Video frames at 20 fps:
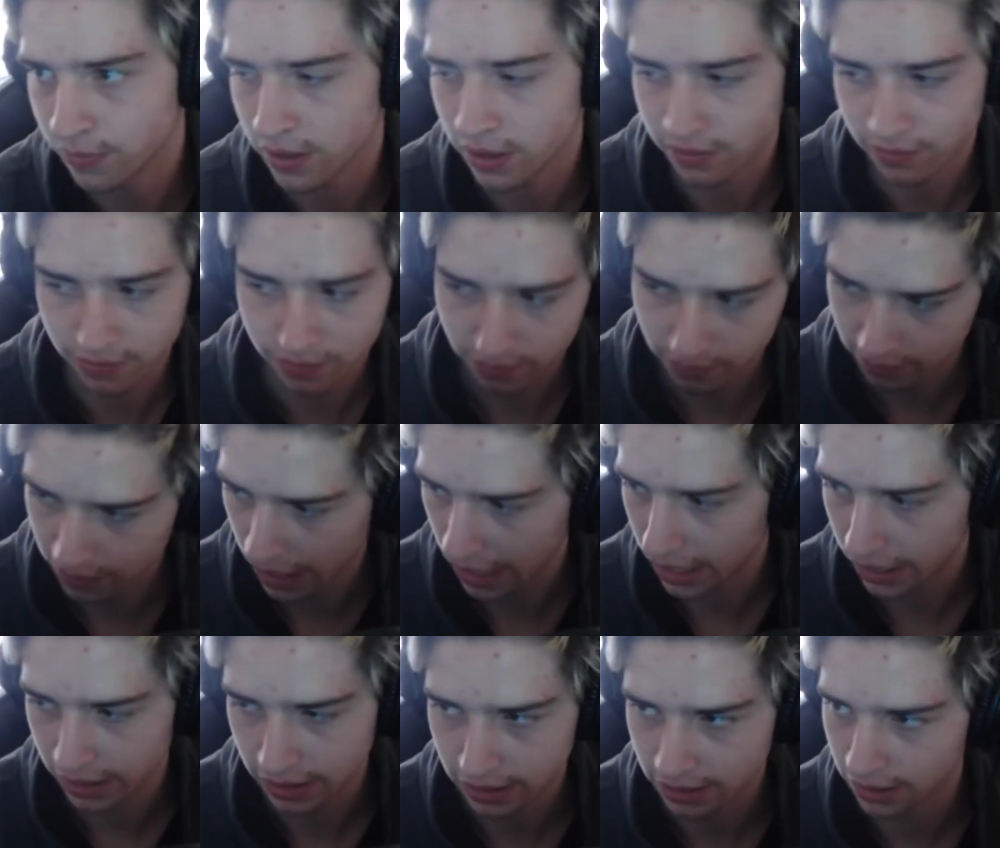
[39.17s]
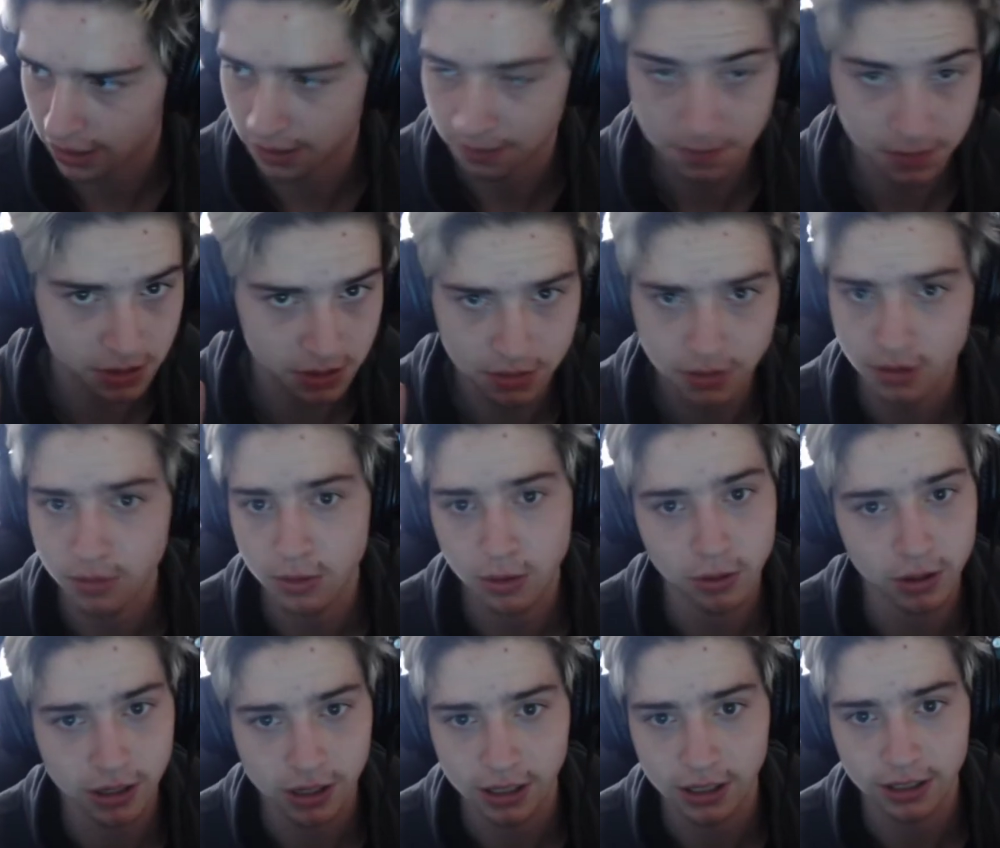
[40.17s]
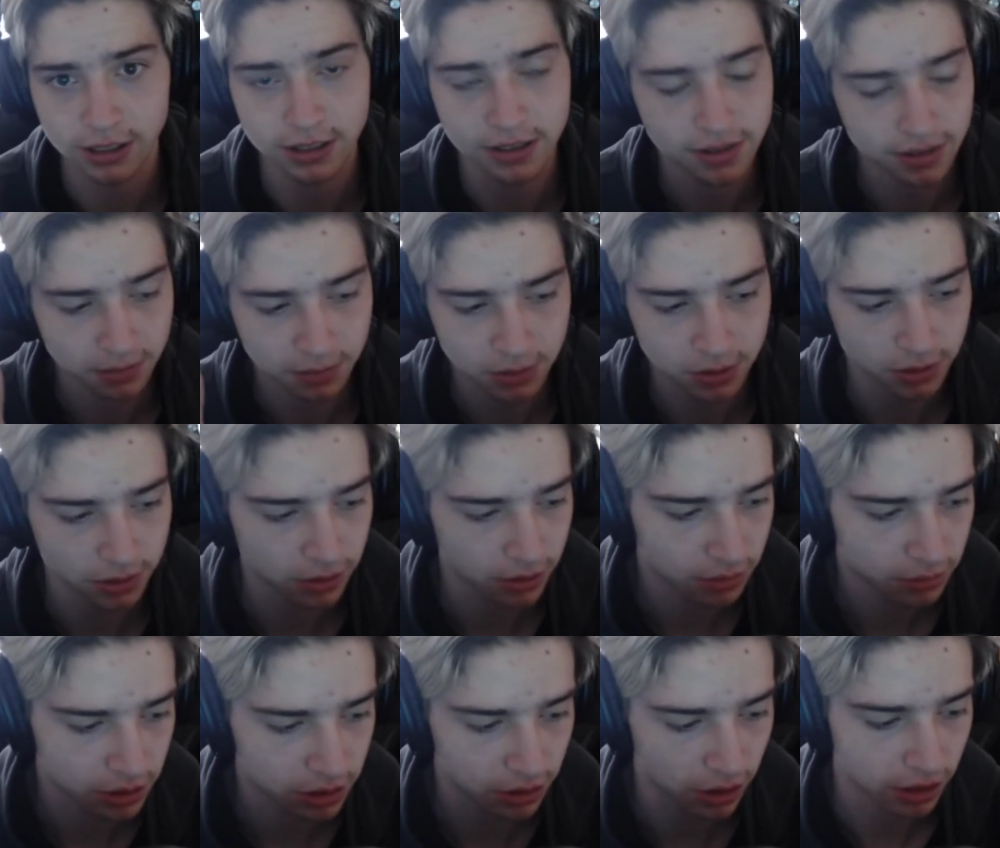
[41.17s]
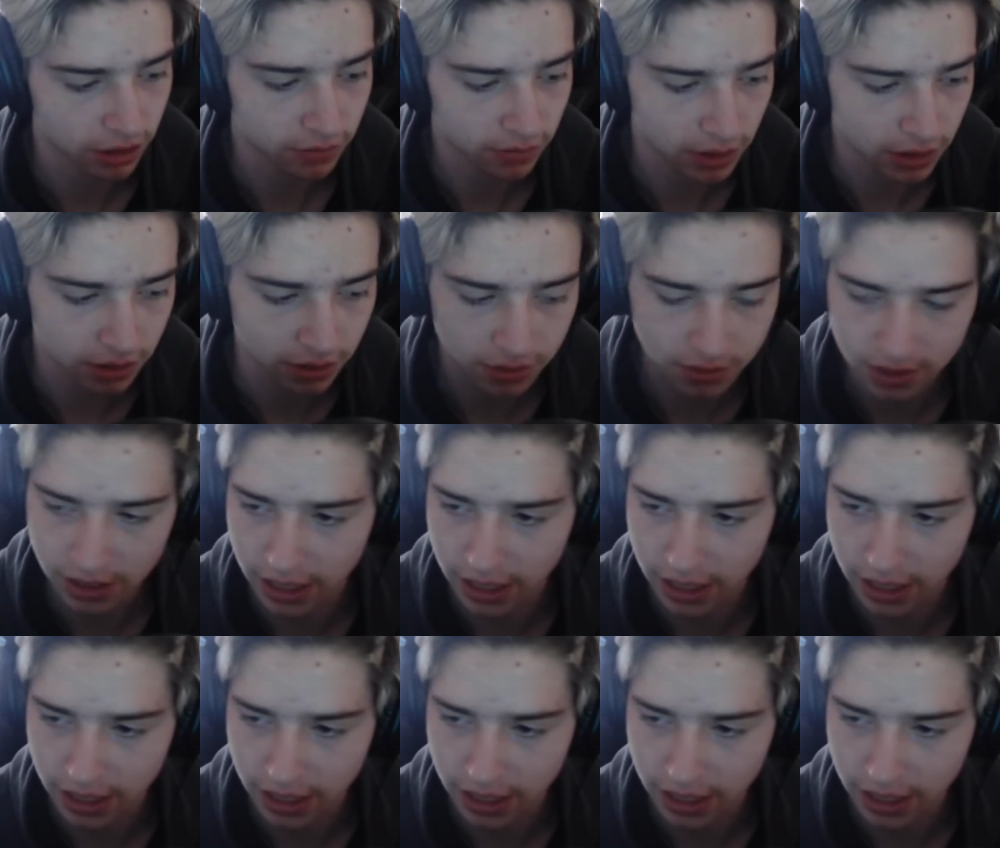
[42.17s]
I'm not, I'm still going to be working on this. I'm still going to be grinding videos.